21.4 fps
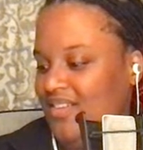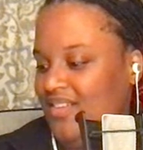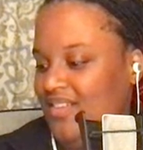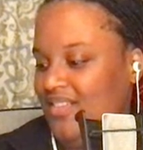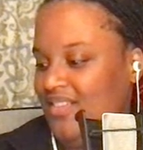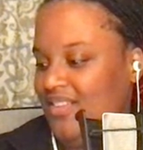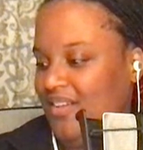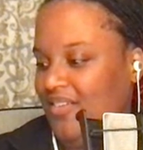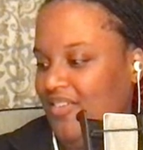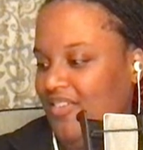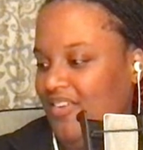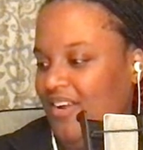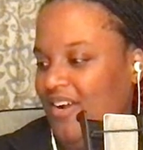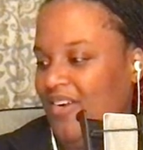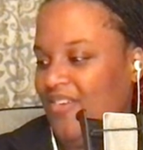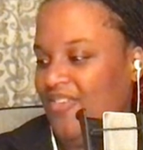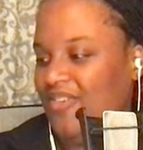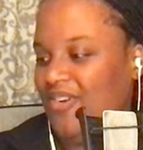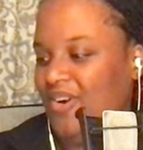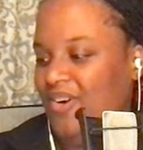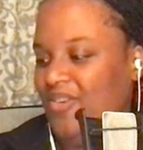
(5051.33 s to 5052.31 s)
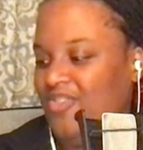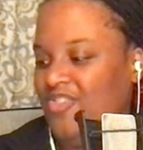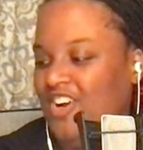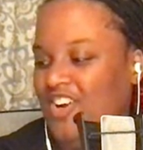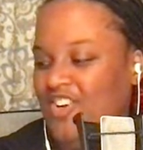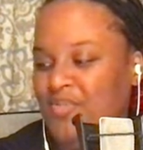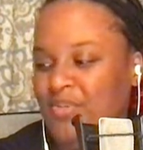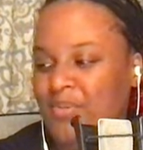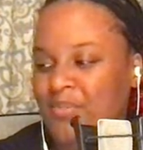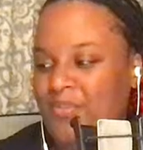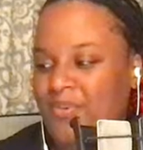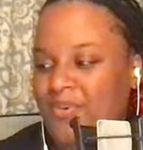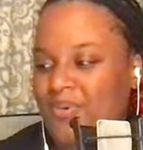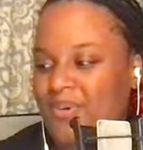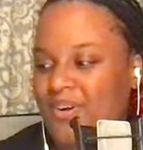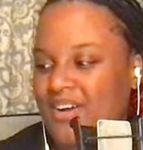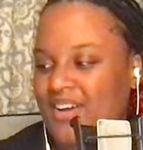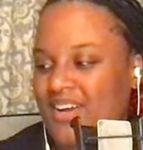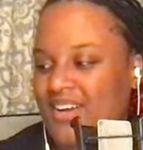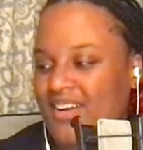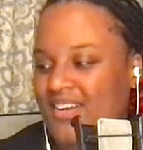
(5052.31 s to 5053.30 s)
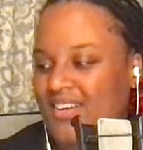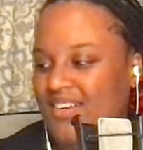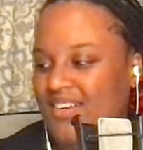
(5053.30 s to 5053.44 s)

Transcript: There's this character called Judgment Boy.